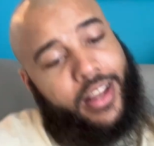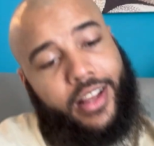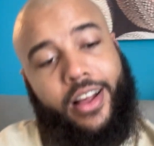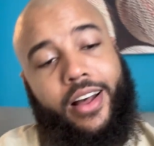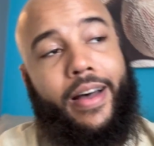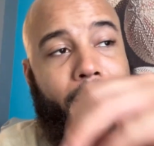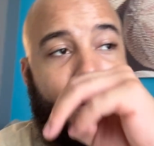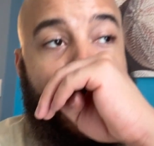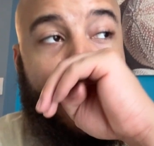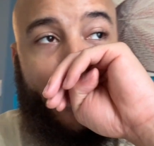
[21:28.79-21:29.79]

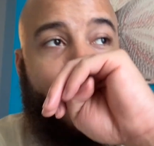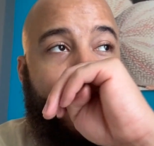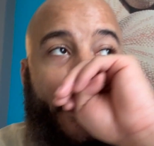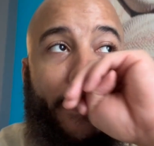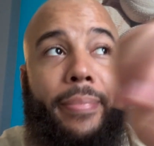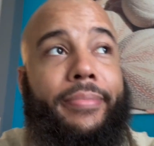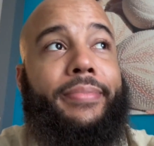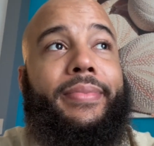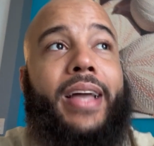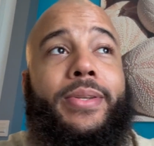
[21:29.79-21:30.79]

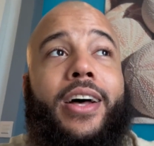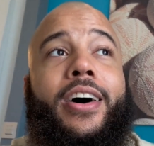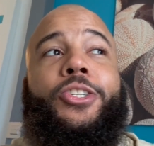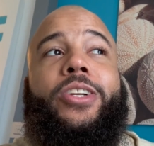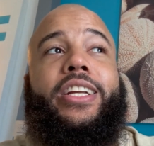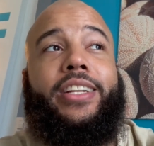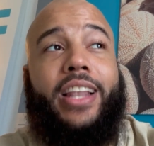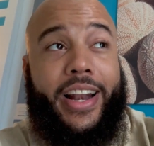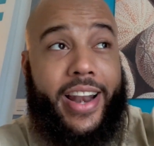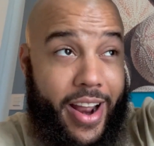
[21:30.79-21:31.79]
I was
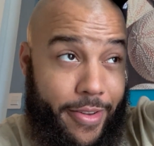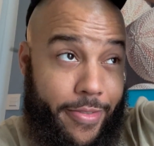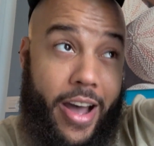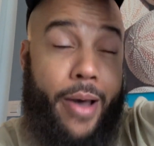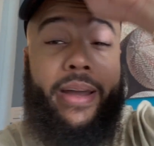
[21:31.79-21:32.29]
195